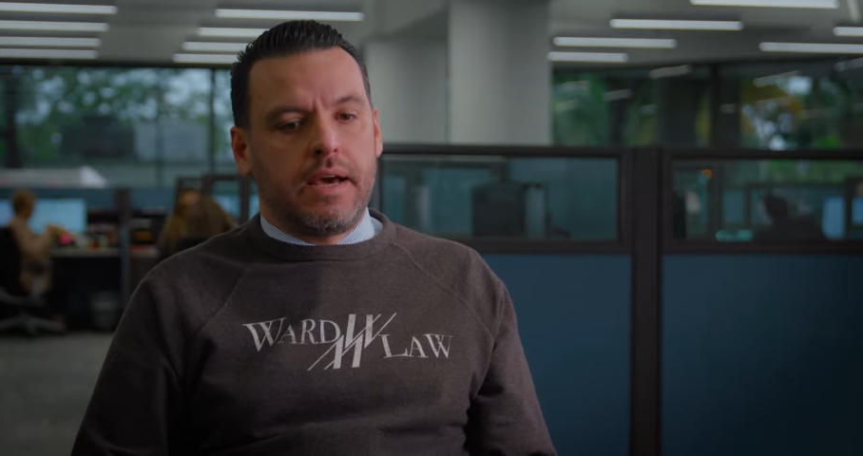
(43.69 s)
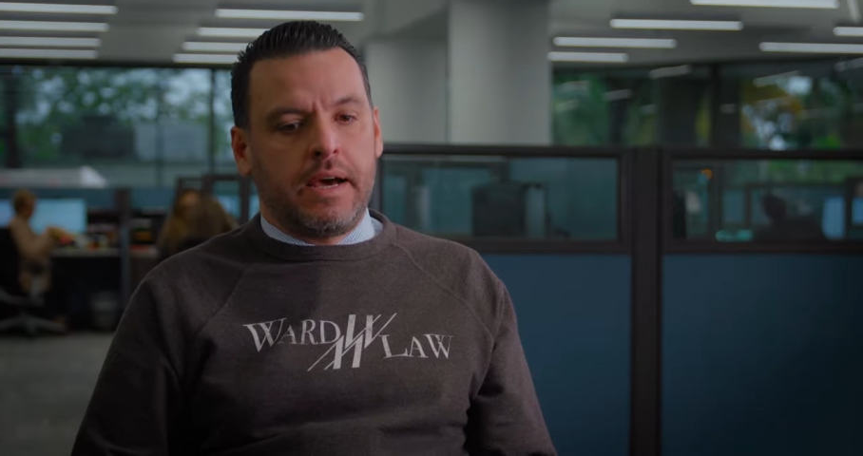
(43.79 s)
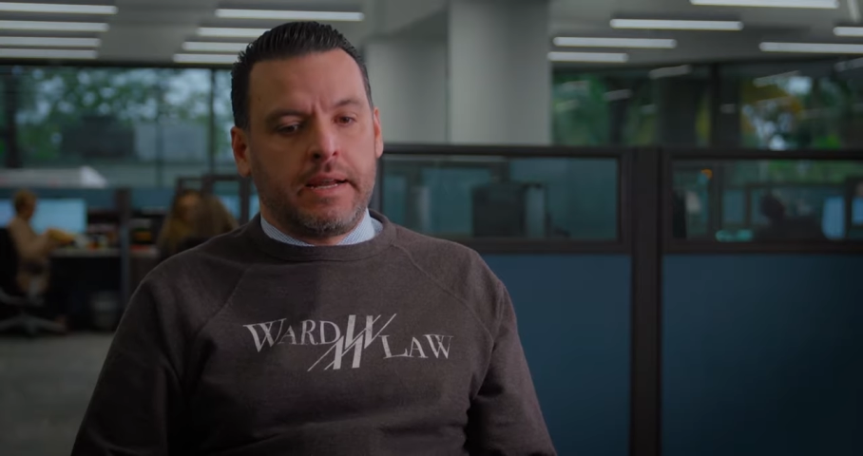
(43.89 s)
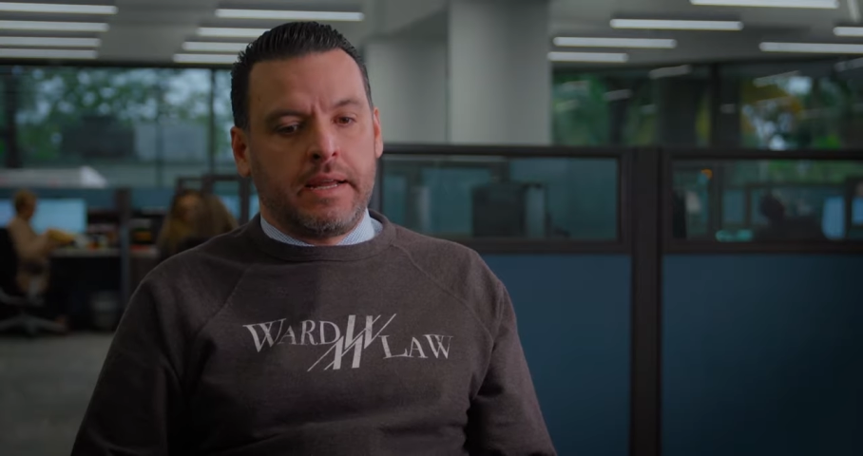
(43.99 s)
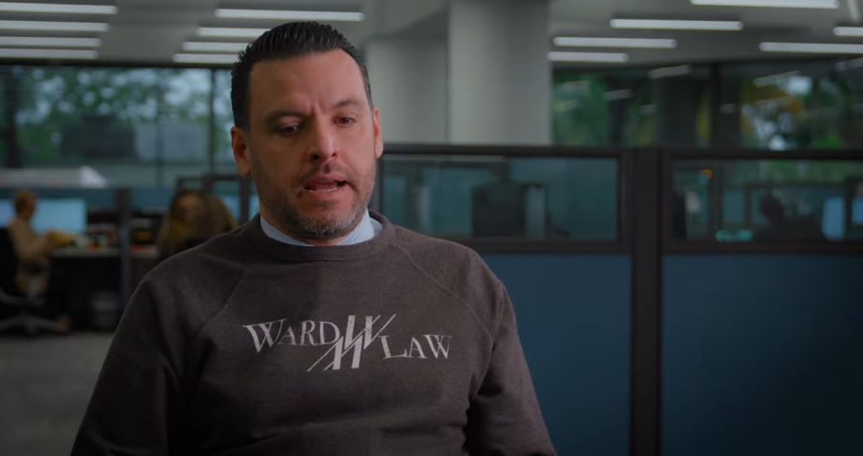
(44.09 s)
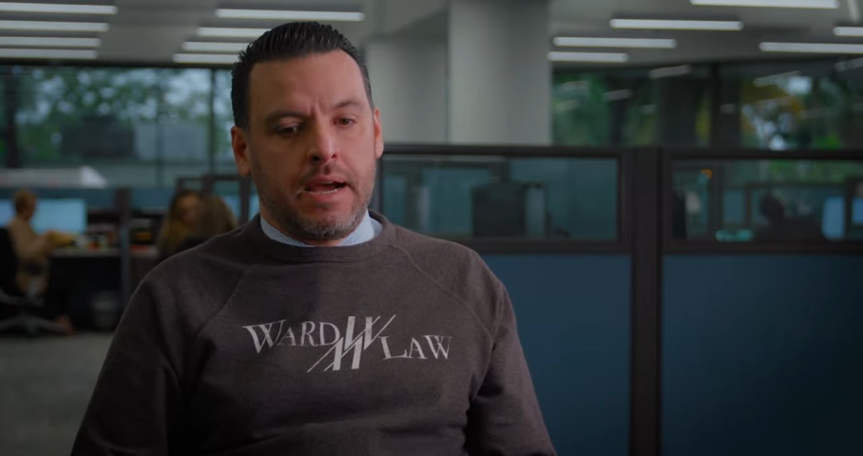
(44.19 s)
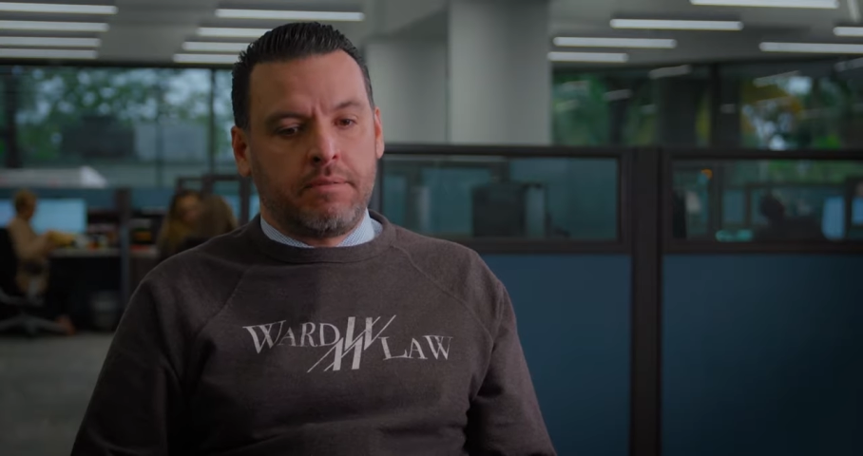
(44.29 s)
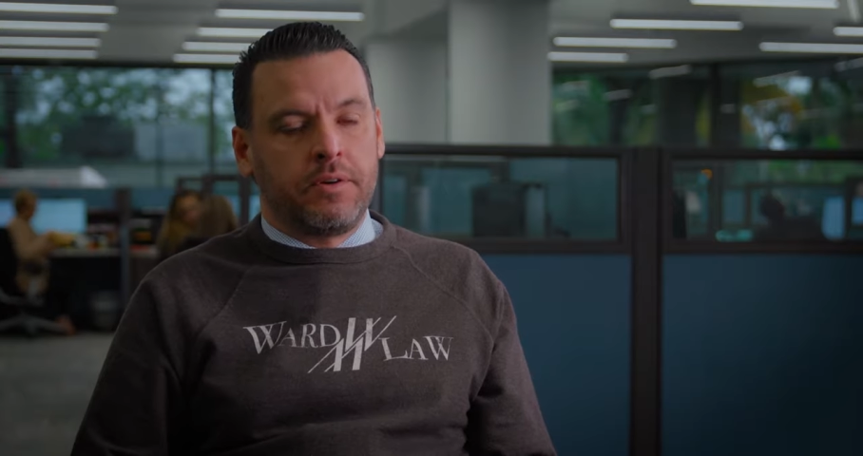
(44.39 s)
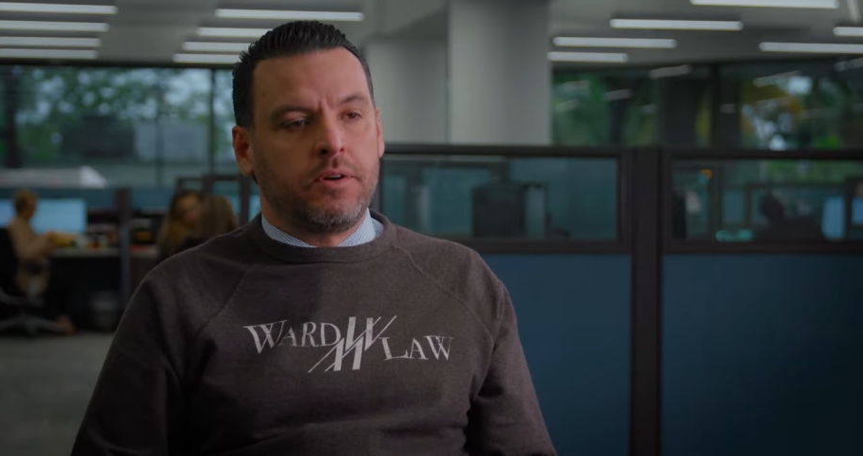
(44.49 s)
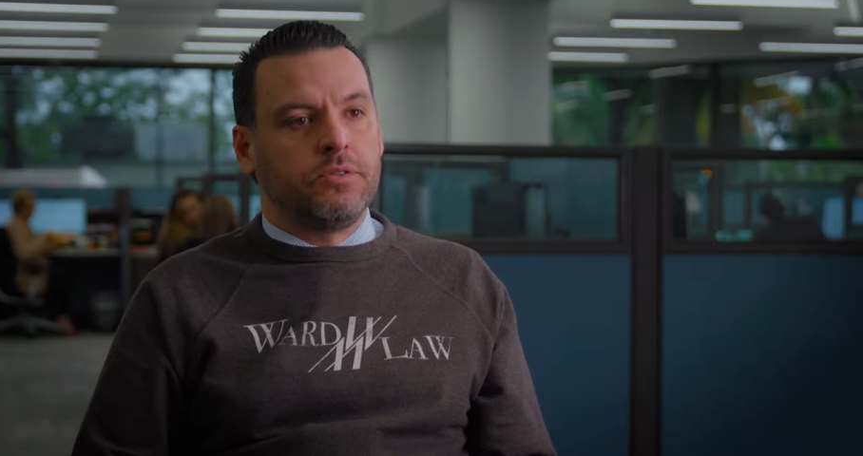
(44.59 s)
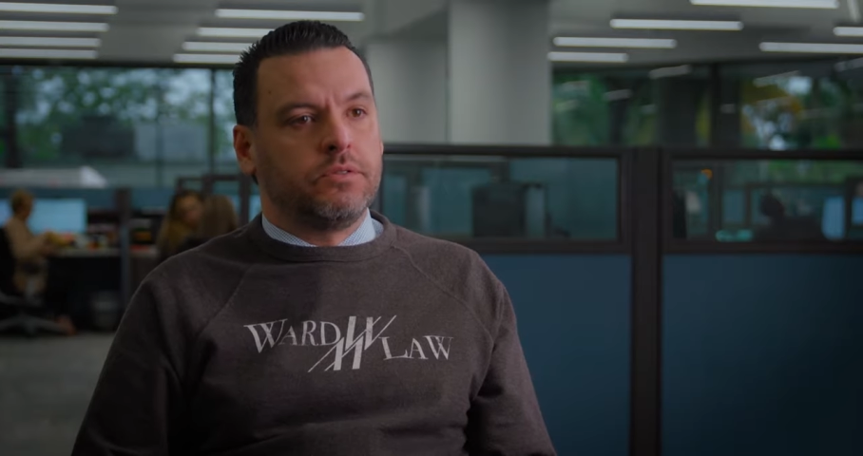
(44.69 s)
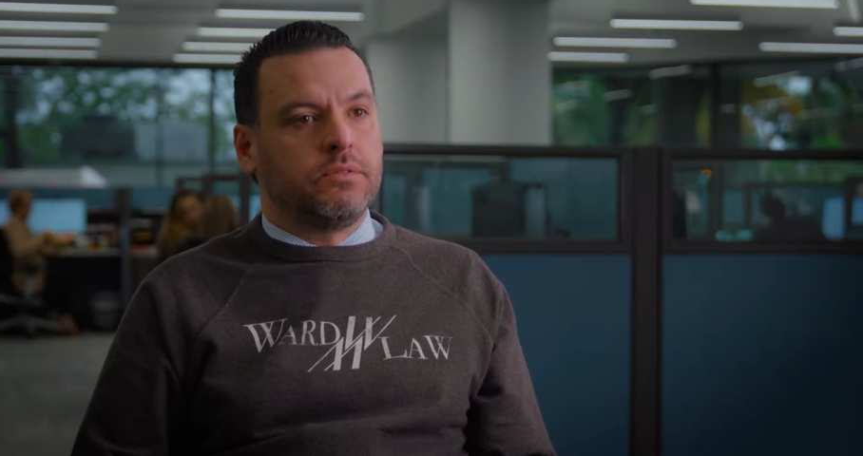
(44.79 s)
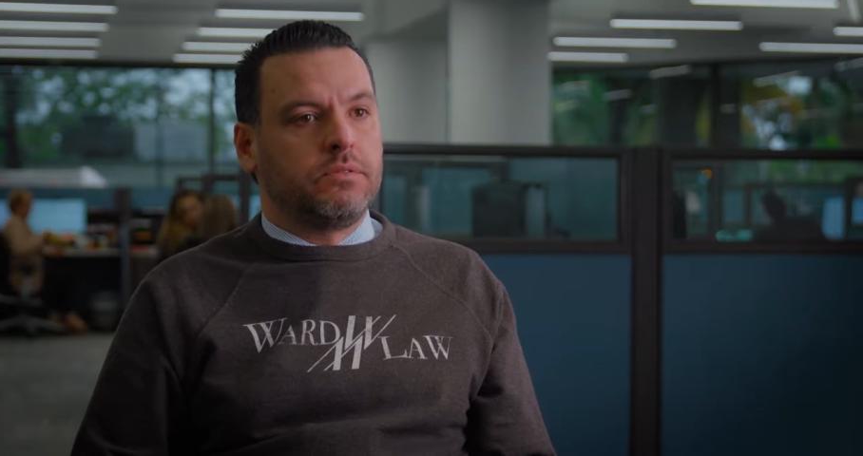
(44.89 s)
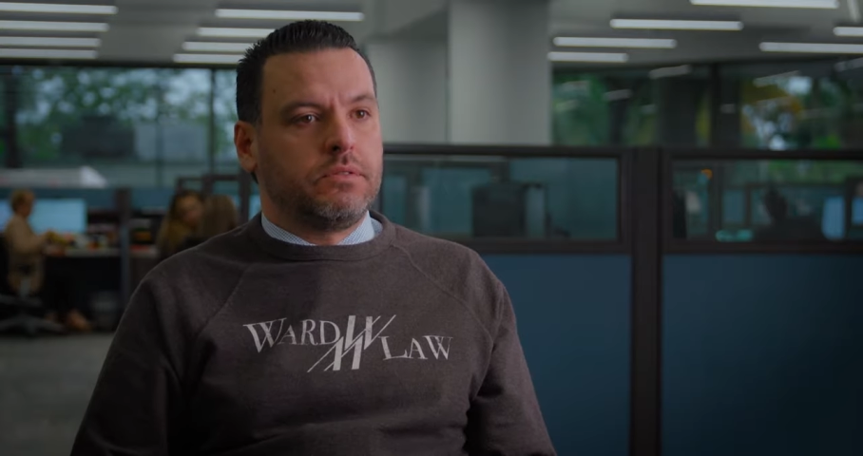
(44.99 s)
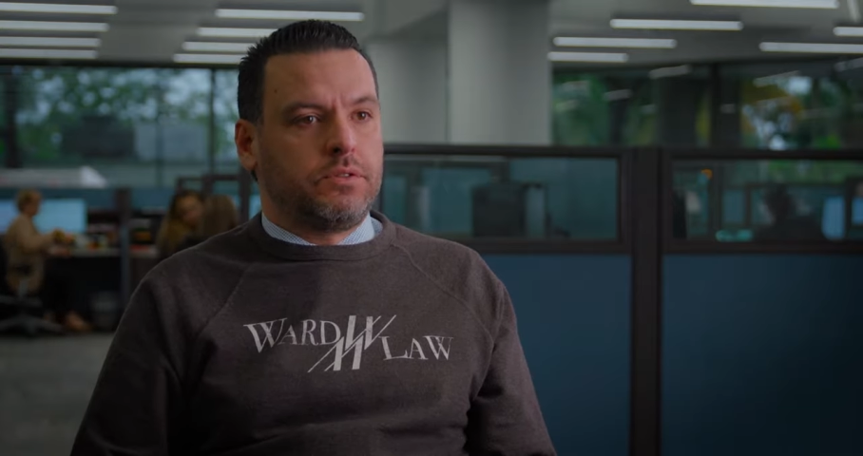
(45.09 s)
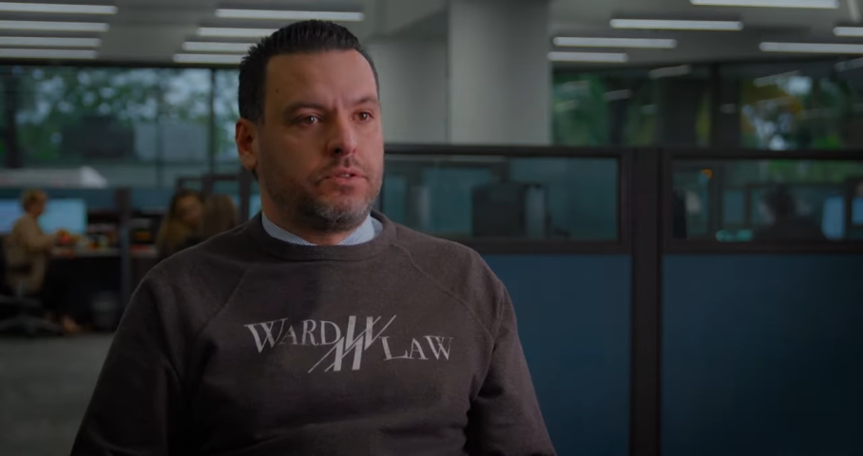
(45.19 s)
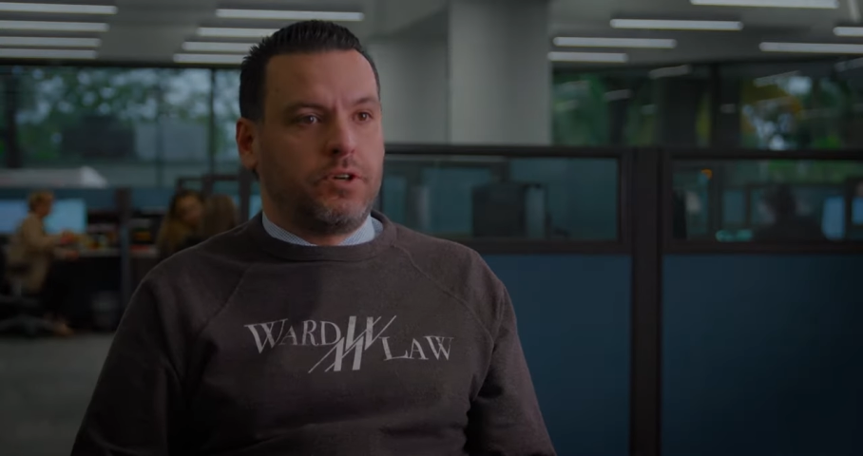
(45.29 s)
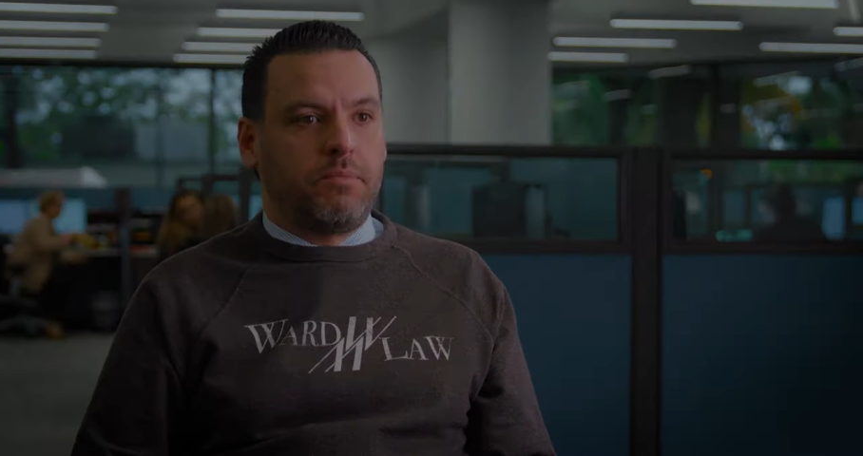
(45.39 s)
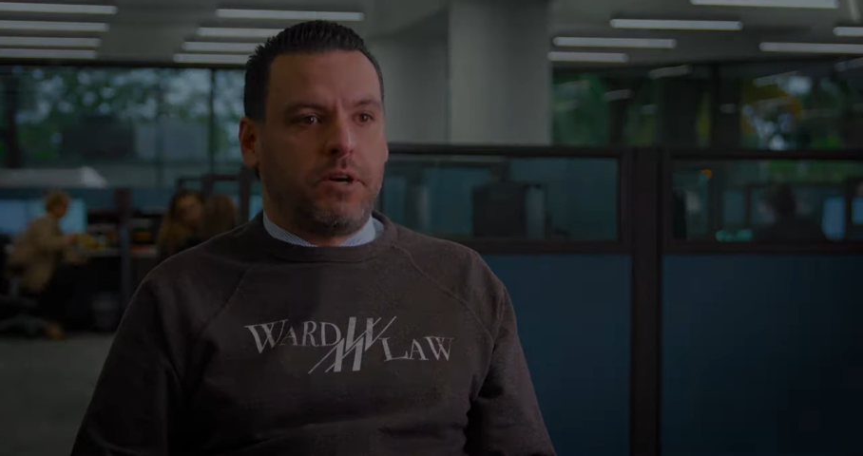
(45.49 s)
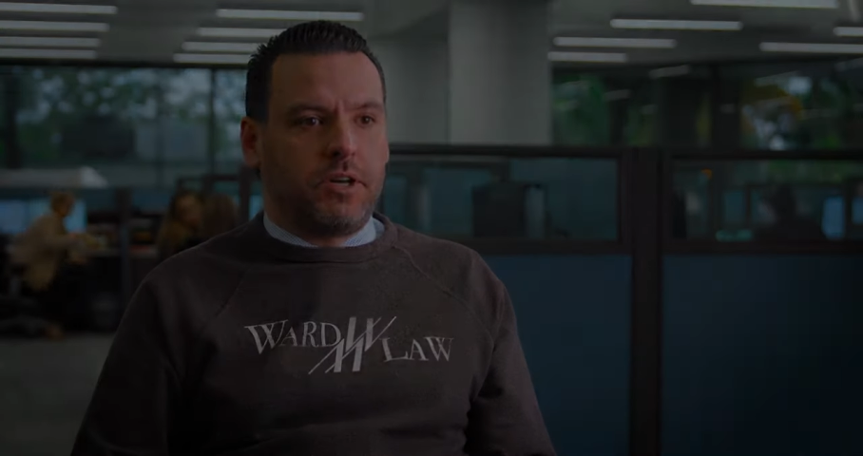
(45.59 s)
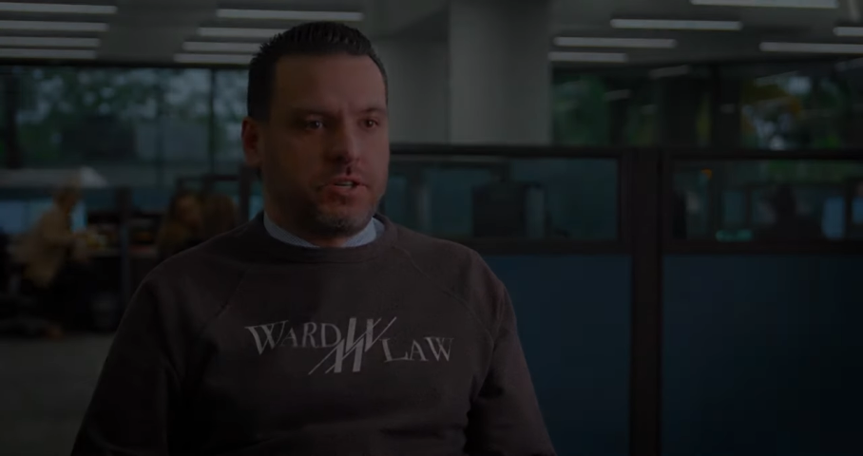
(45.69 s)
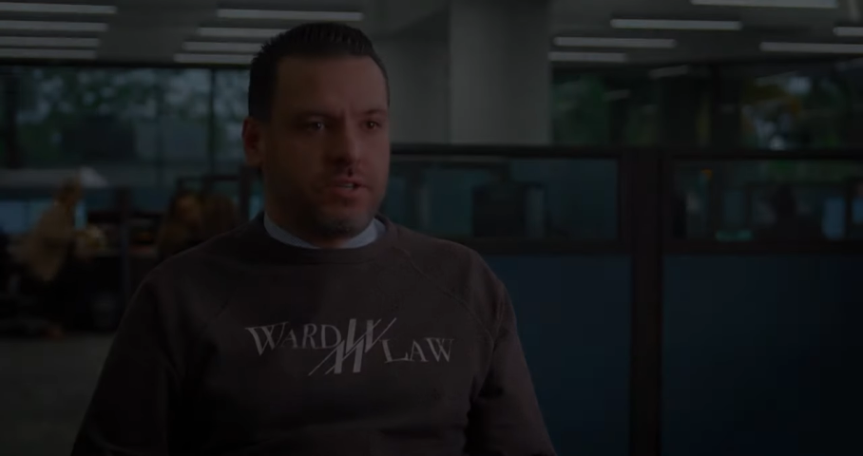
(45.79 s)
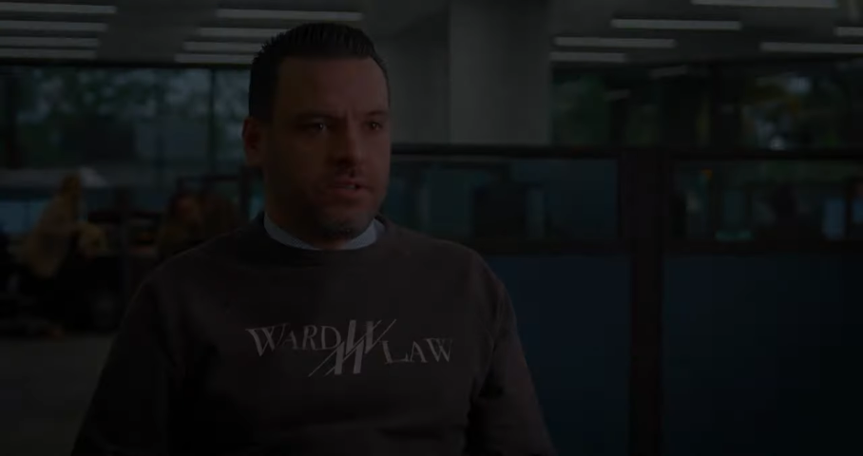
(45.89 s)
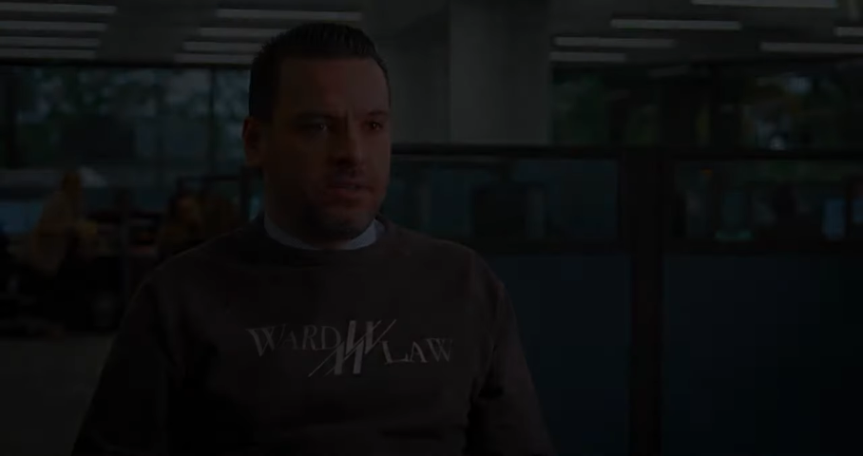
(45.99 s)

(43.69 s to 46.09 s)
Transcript: and I have grown so much